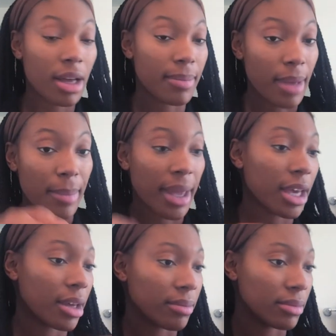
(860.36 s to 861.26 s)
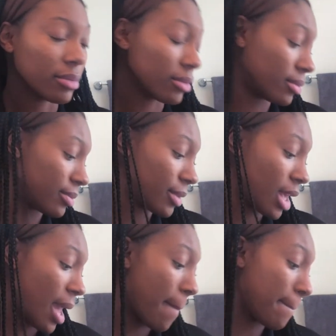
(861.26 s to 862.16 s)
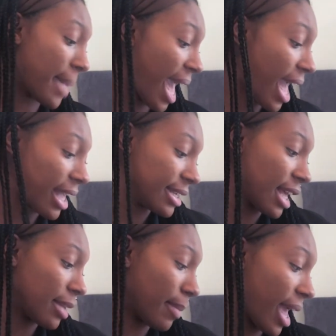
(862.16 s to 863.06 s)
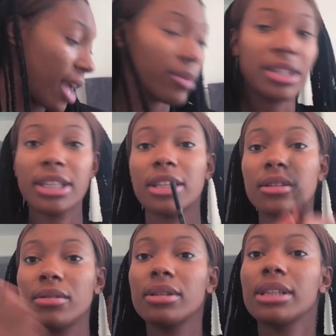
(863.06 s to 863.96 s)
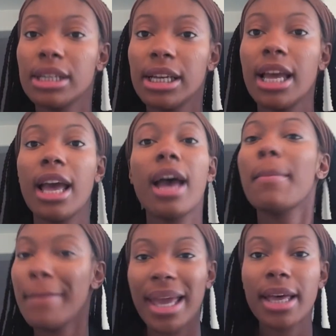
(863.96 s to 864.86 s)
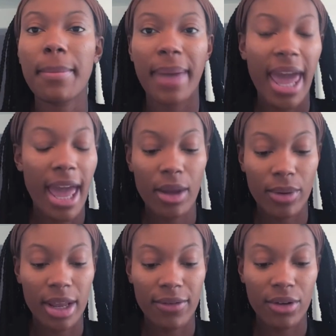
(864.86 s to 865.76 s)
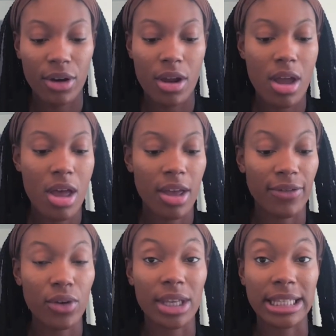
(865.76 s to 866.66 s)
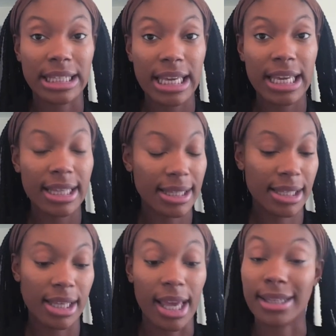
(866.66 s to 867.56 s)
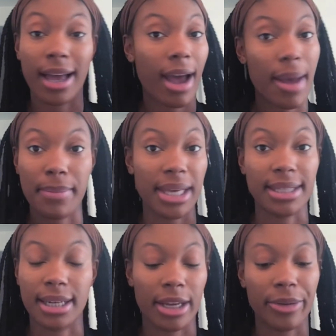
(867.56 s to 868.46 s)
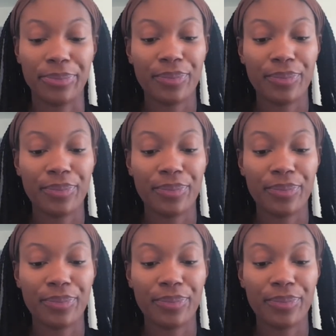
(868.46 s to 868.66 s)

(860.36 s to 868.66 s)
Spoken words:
my makeup bag, it's not a bag, what's the little makeup bag, whatever. If you can see it, it's a hot mess in there.